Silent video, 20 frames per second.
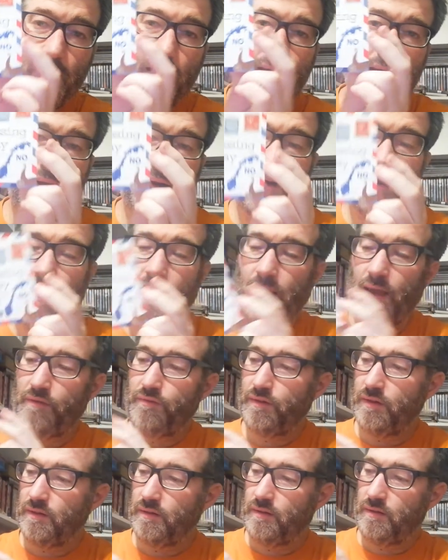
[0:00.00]
and I
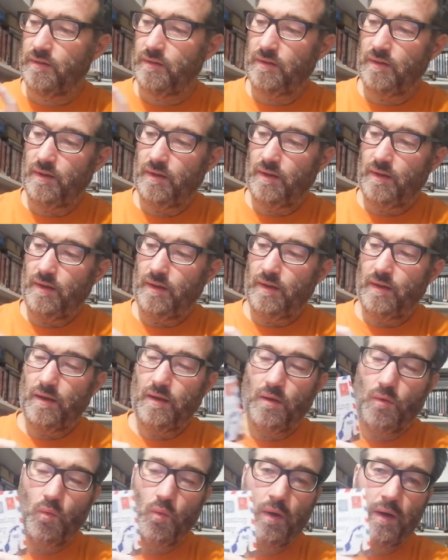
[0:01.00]
haven't
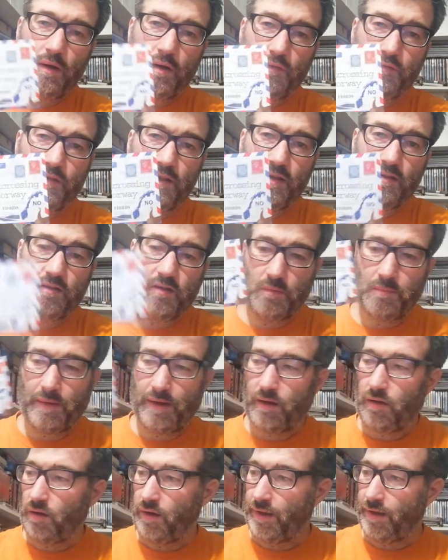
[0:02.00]
one of these on
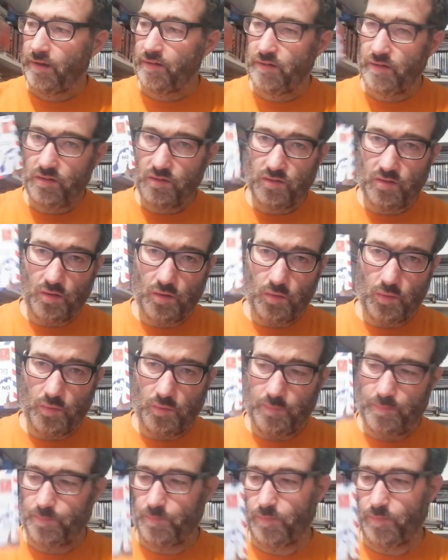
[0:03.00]
my collection, so